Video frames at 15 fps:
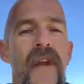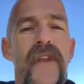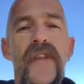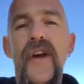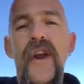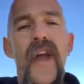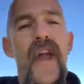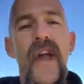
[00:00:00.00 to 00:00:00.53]
I
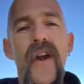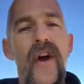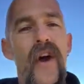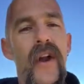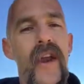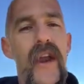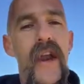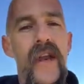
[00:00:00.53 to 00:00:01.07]
thought I had
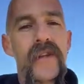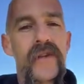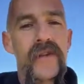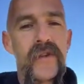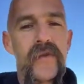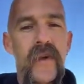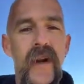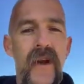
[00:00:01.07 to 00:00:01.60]
all the
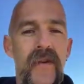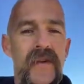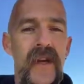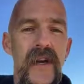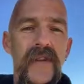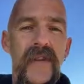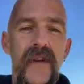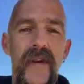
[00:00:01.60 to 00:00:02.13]
answers when I was
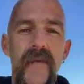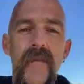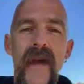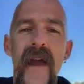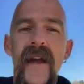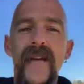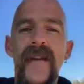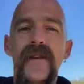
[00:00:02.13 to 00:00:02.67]
out there in the
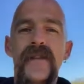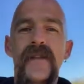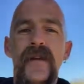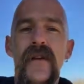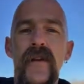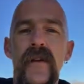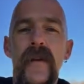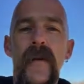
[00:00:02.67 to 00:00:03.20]
madness.
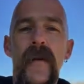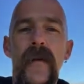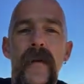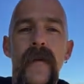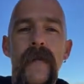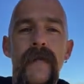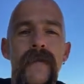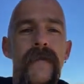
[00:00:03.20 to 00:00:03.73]

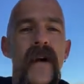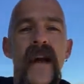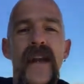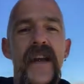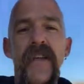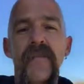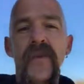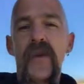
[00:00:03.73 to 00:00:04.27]
I
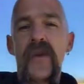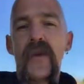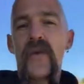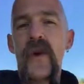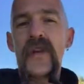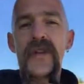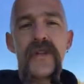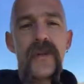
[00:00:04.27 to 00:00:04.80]
didn't even know the
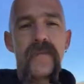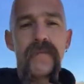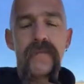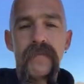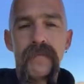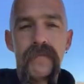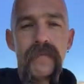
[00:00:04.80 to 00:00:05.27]
question.